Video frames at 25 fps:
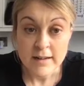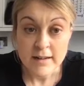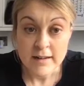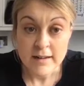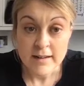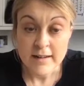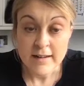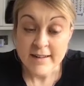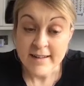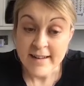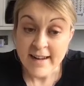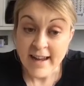
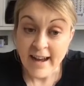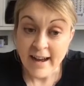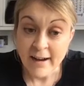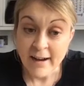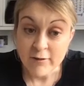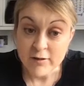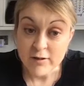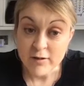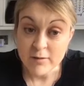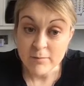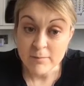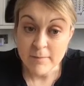Now,
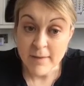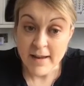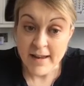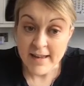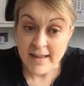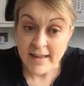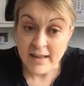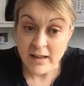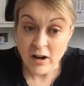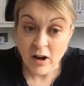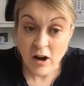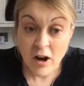to
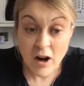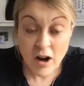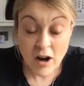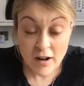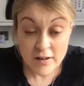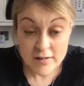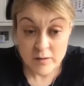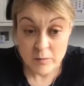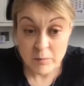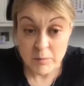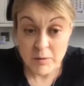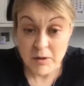make it
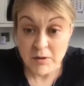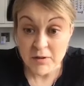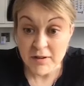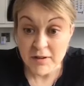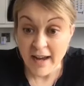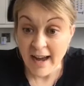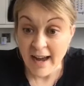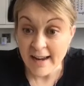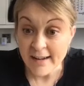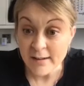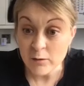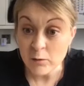harder, we could
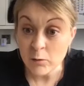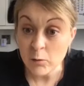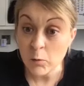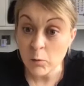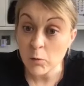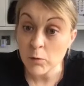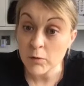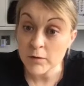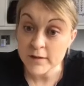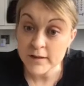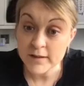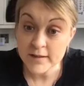add a
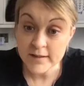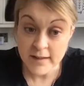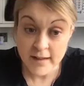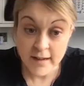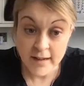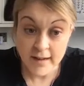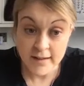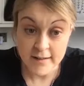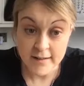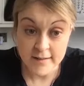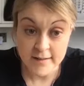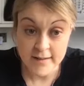quarter
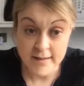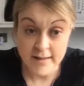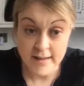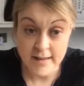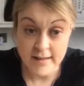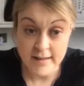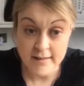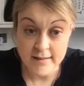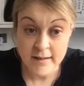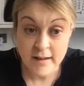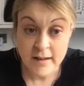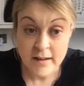turn to
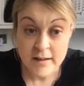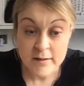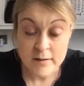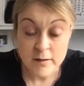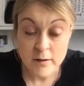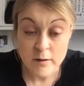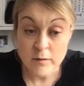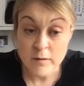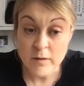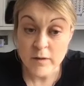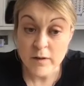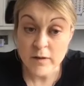this. So
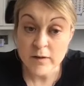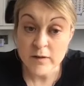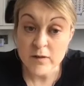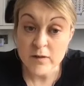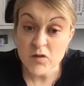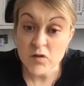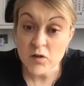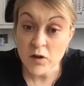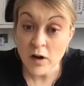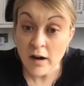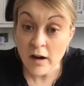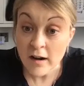if you
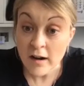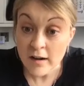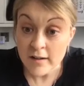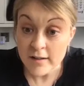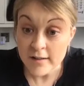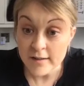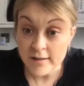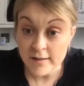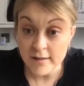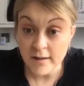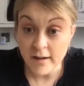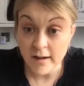start
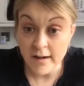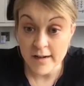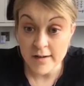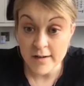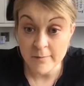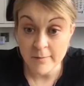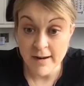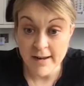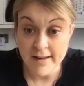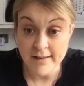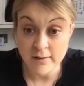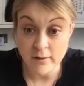
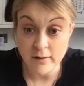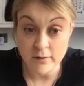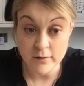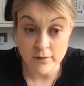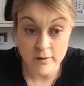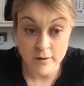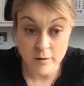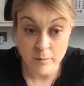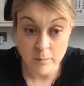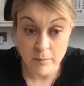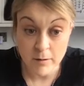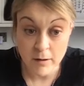sideways onto
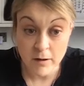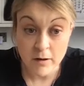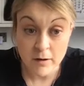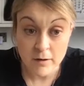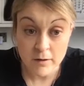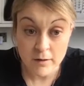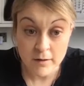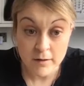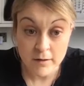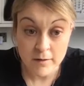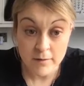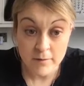the block,
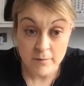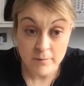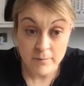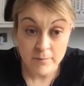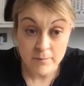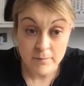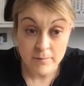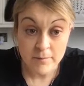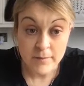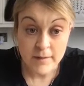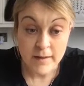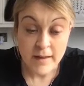
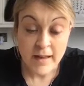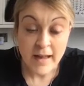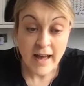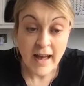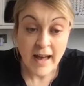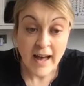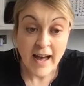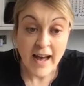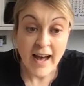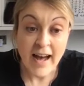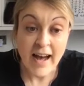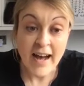
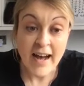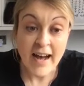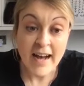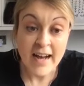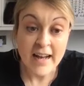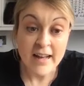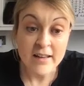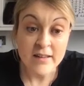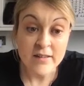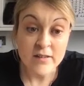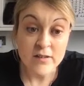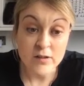
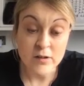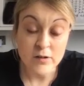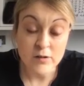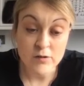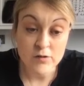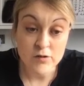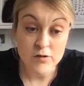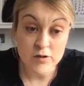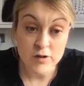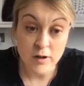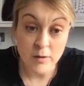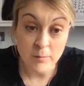as you
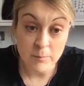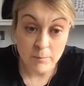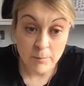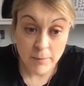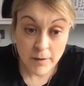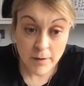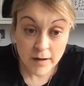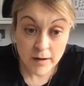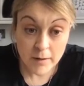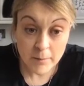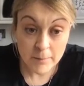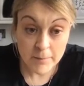jump
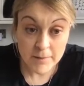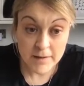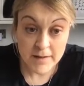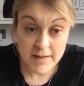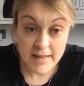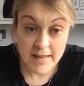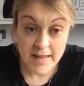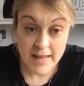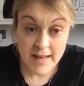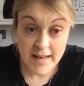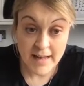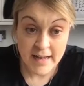up in
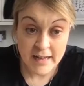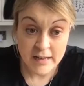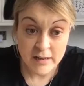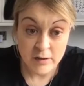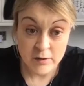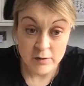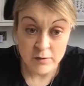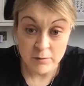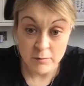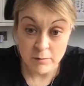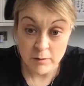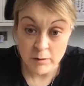the air, you
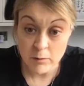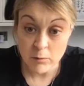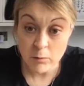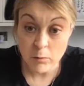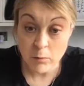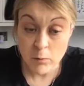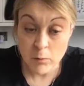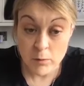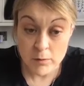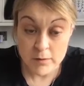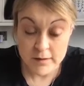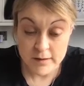do a
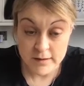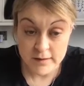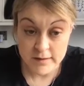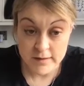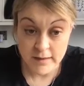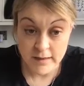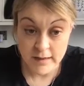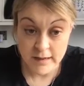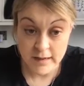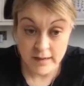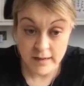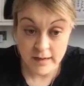quarter
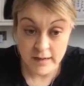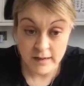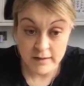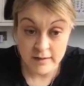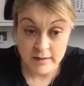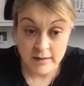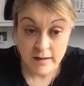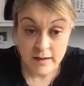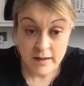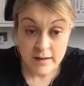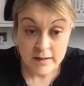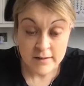turn
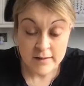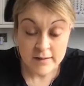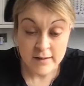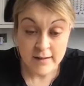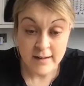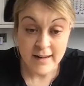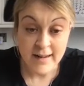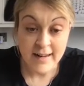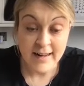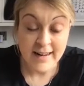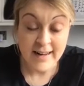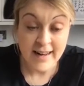to
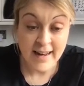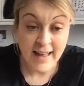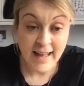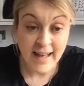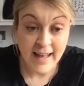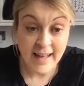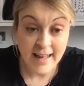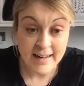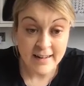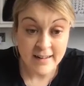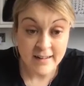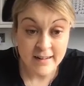
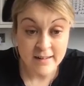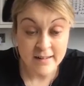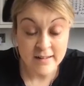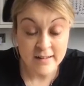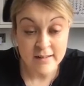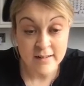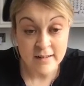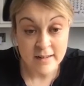land